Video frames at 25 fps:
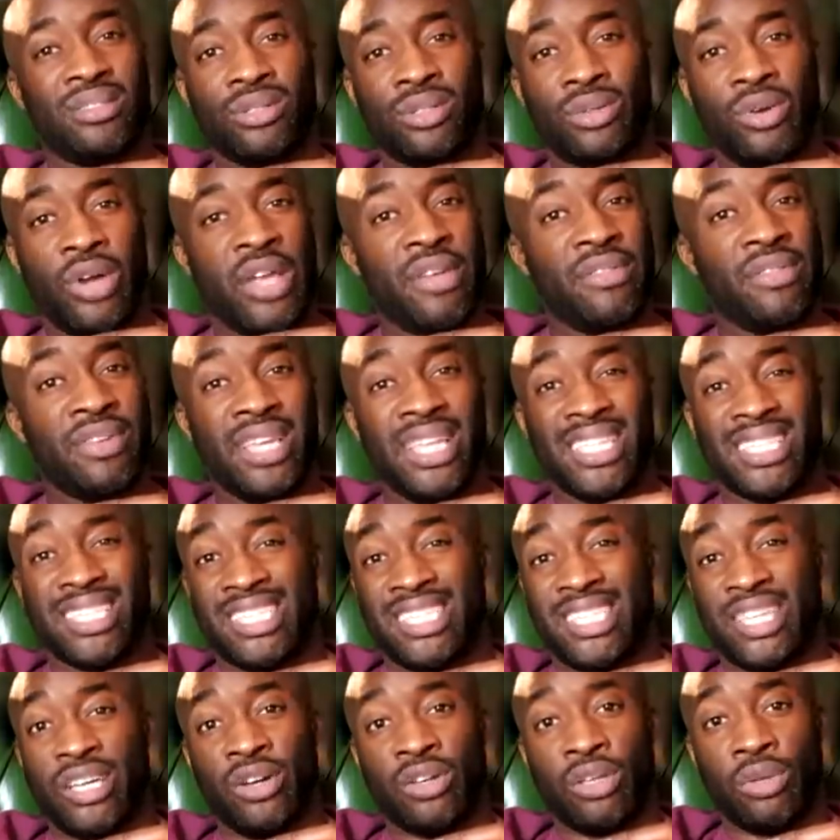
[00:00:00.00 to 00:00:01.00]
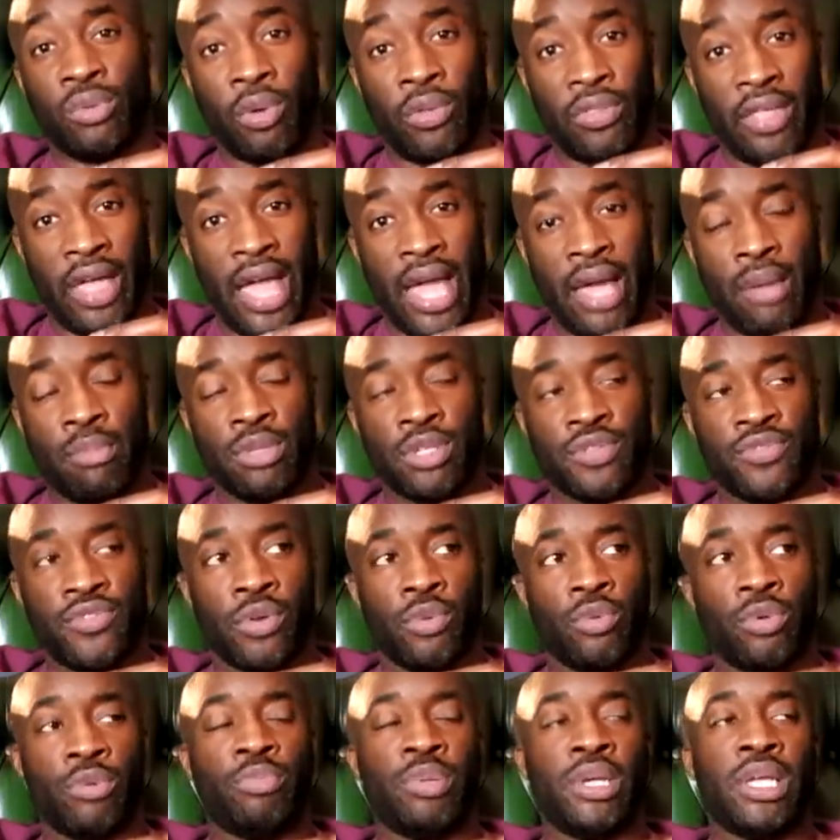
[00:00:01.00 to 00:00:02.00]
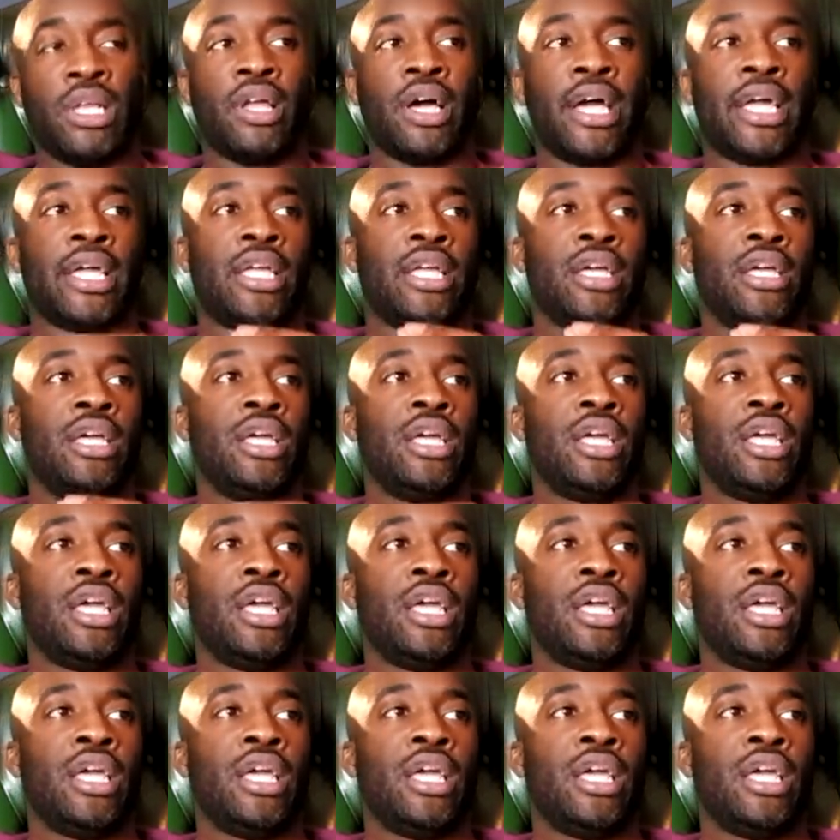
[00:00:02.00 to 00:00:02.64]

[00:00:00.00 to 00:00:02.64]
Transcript: Do I even need to tell you what the atmosphere would be like?